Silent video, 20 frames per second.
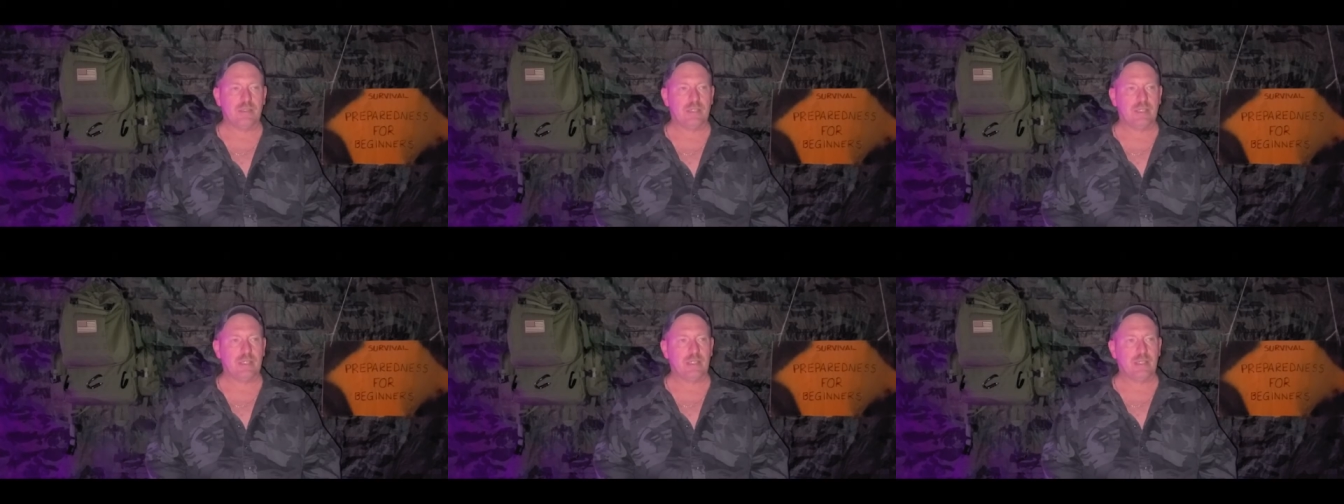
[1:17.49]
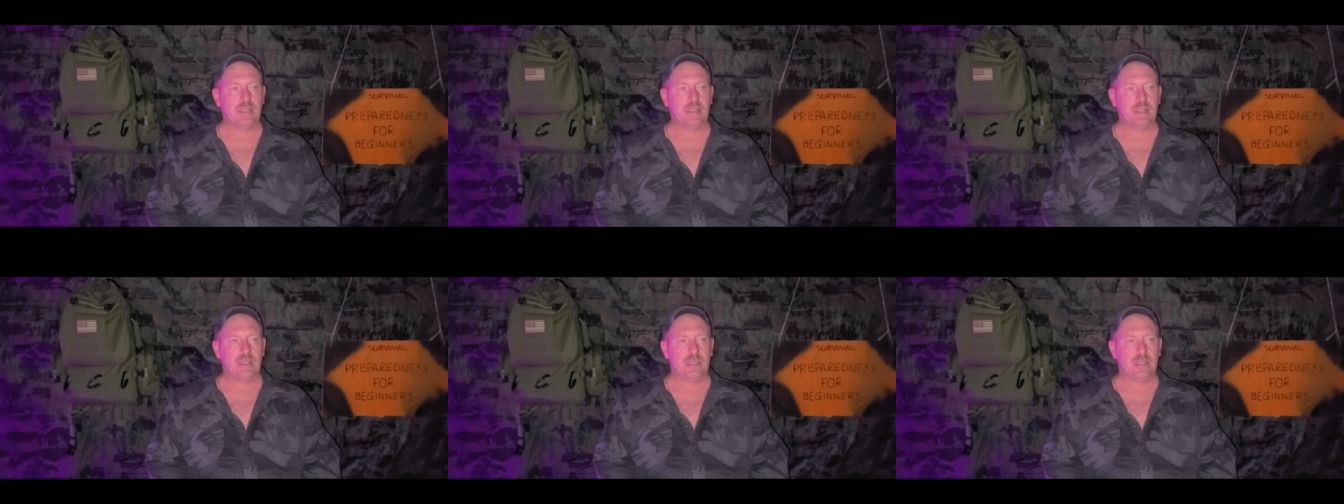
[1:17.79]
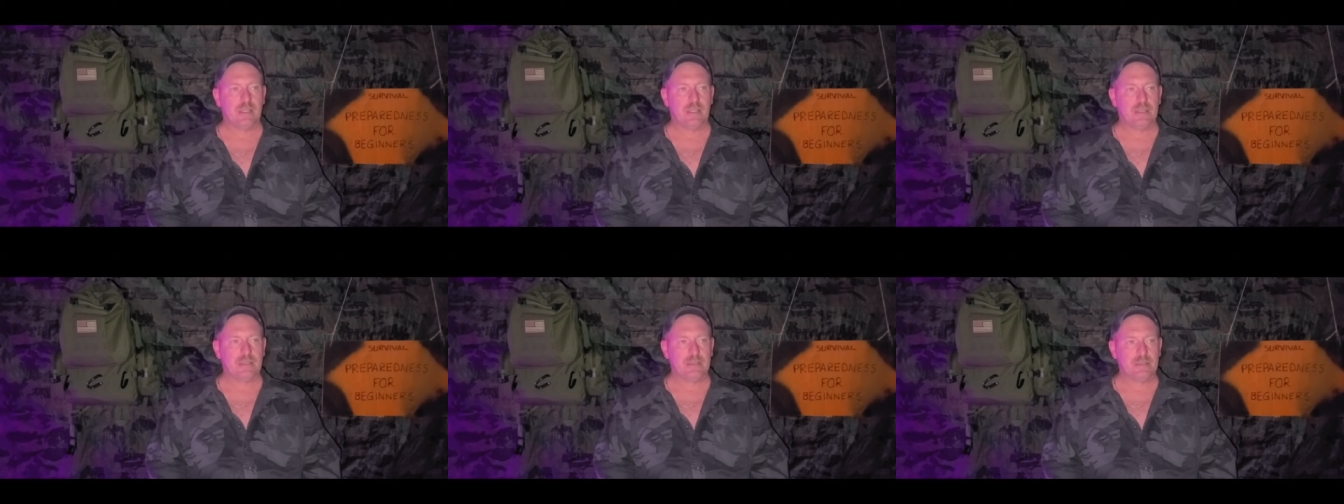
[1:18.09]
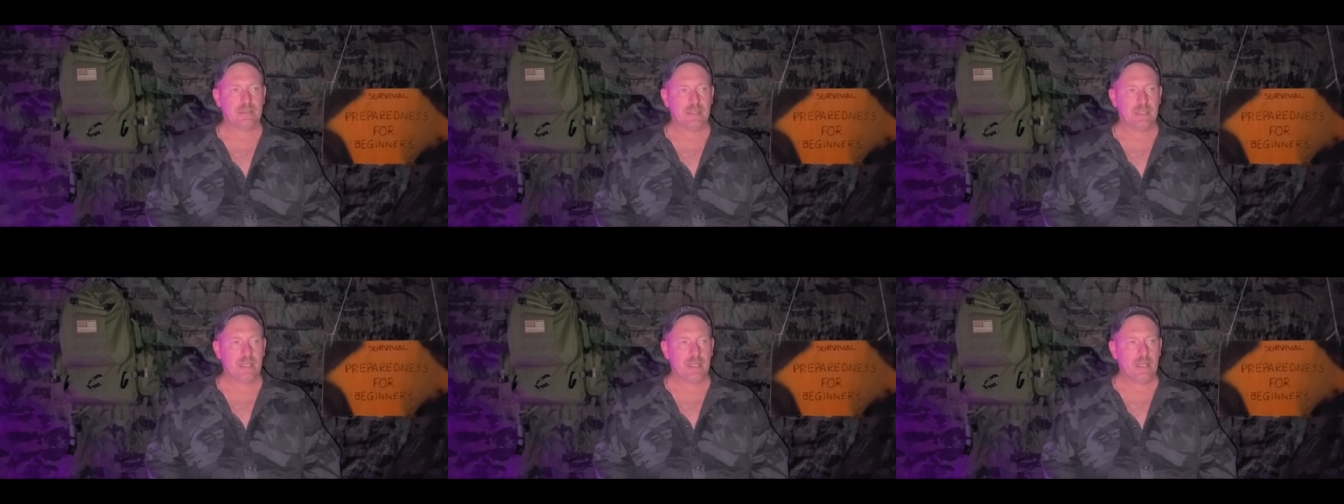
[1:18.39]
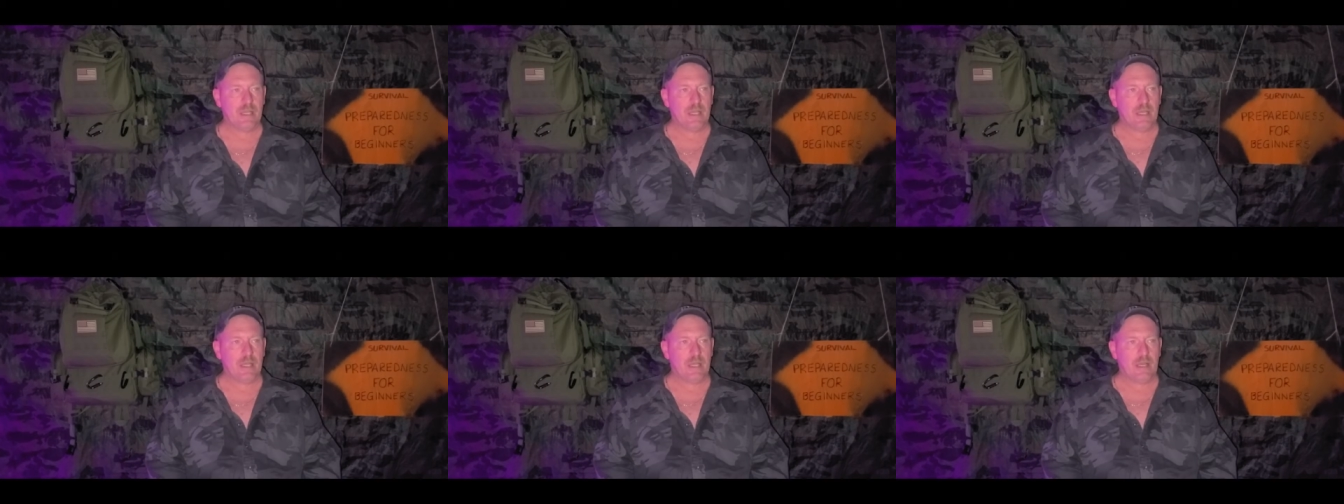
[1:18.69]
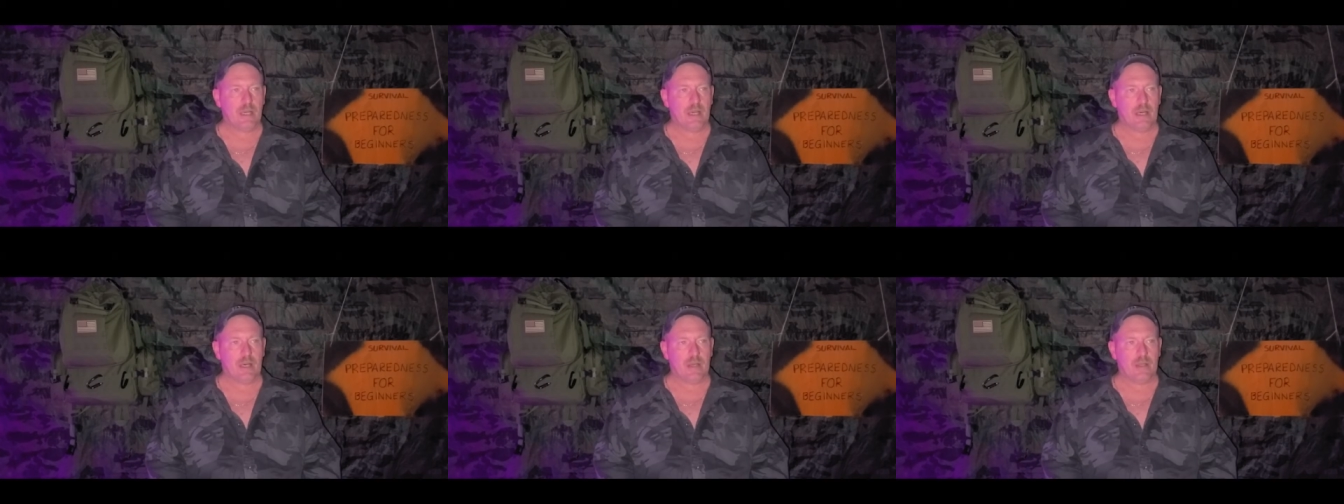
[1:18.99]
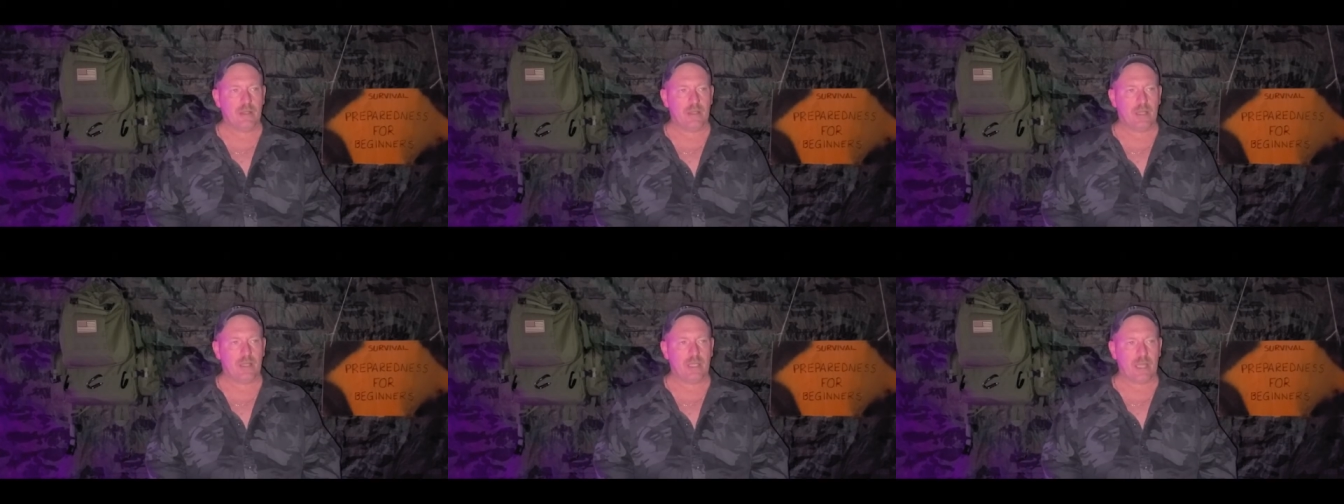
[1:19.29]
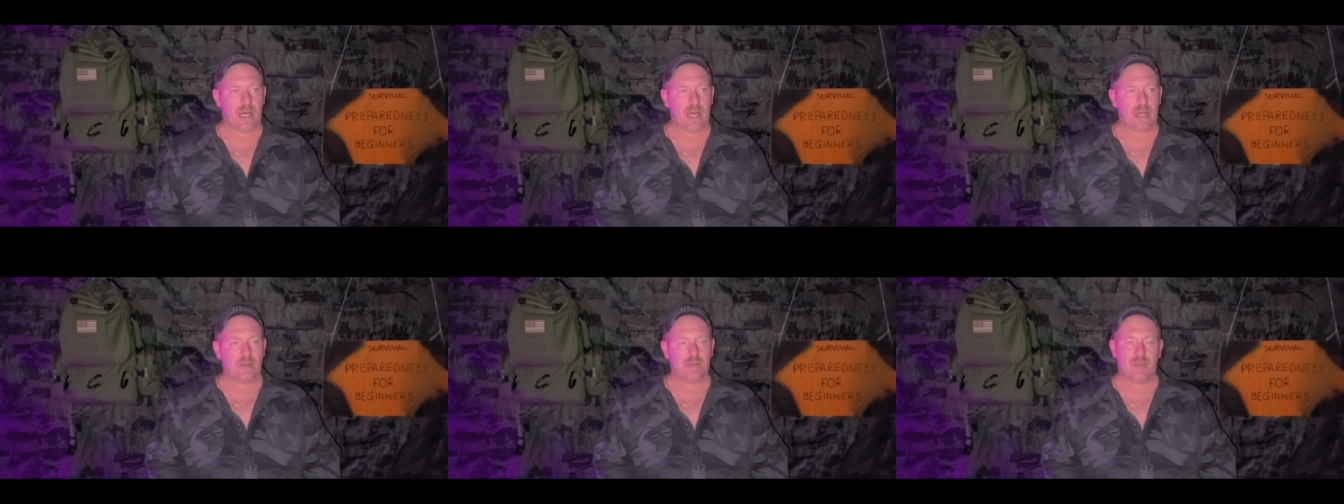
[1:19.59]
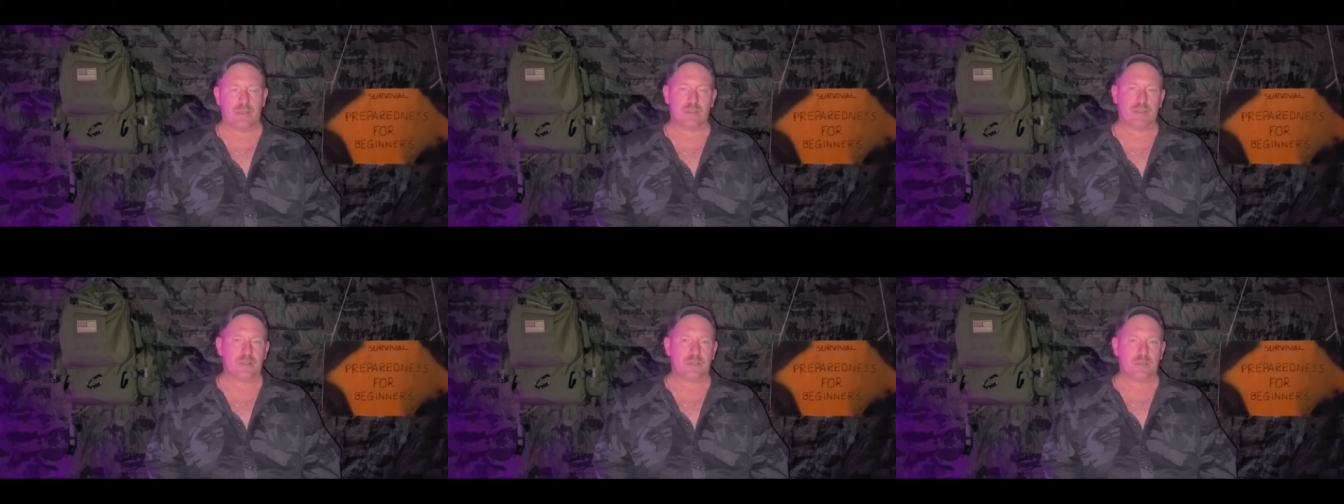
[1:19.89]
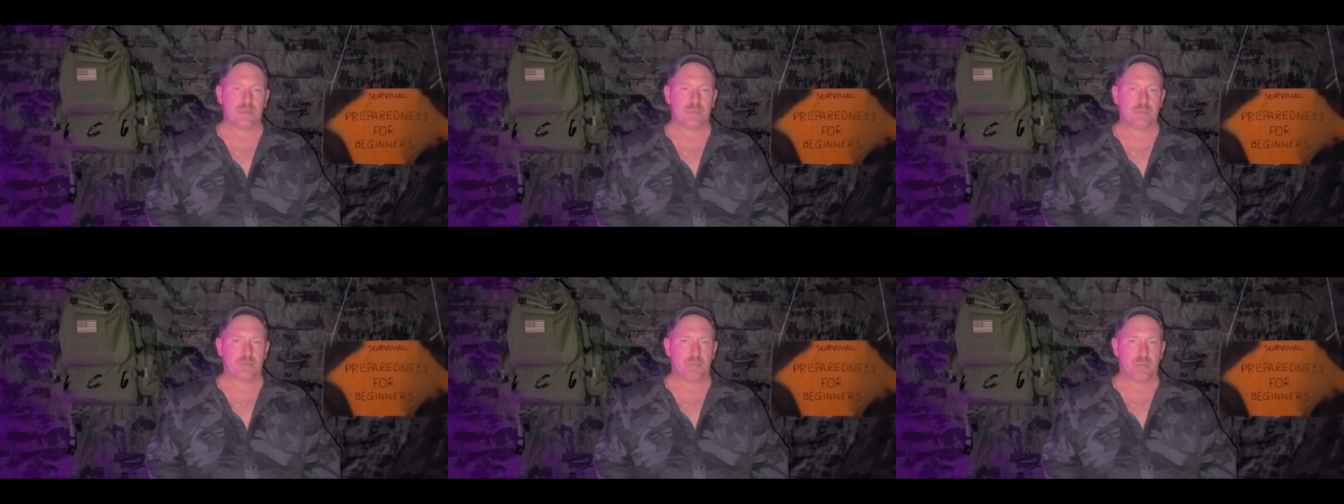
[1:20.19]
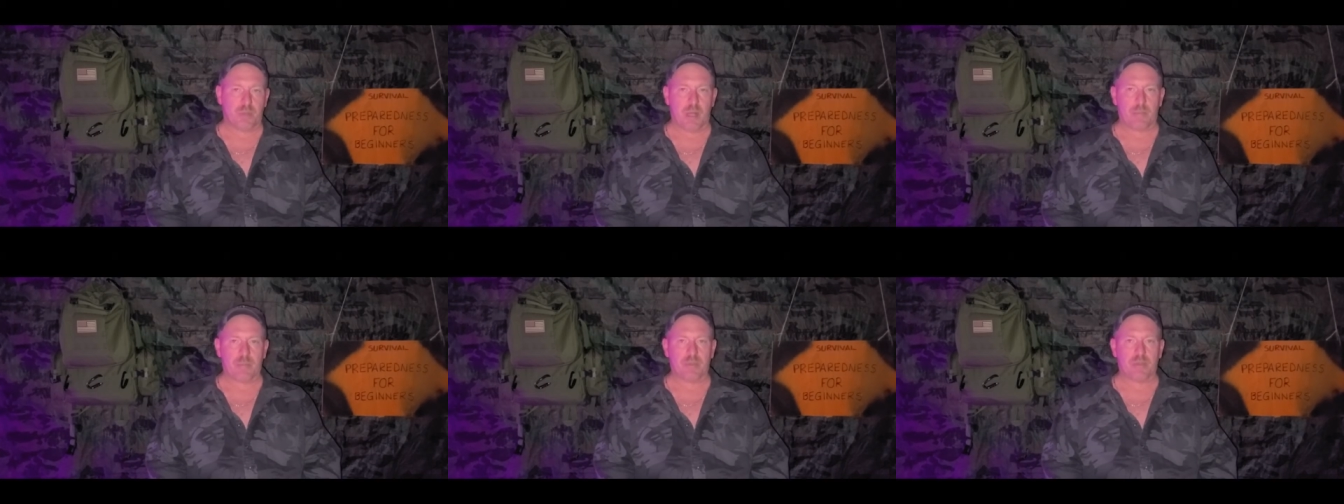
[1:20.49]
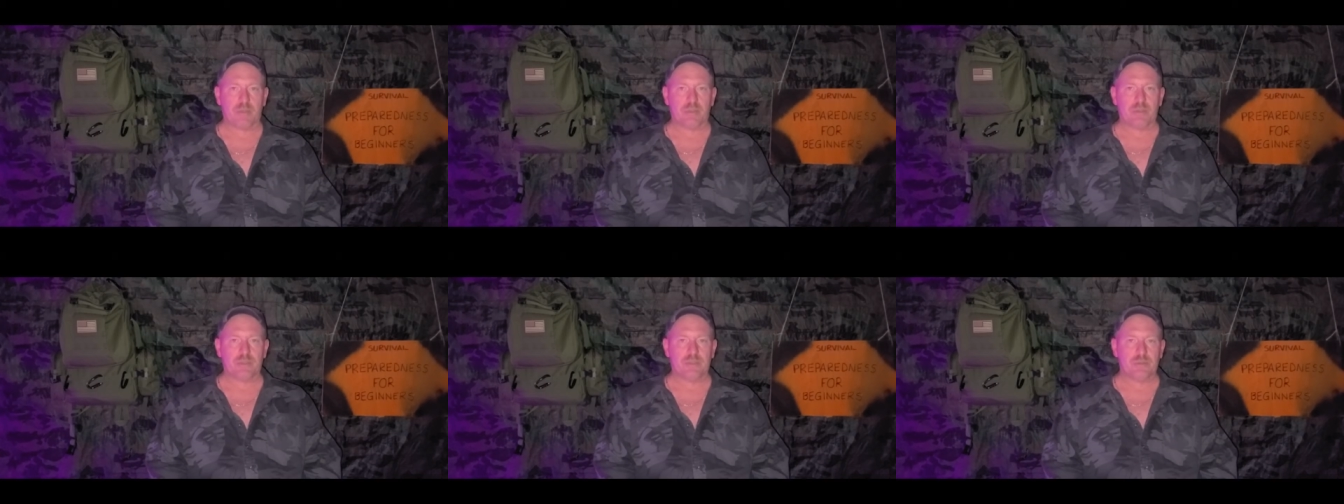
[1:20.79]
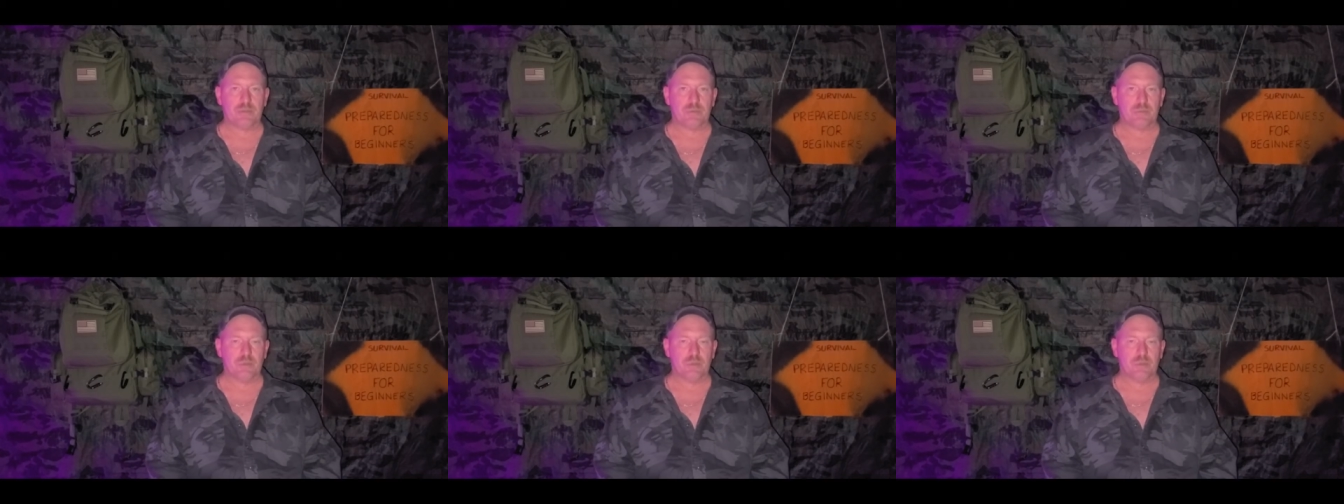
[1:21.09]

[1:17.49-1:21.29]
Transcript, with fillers: and a lot of us preppers,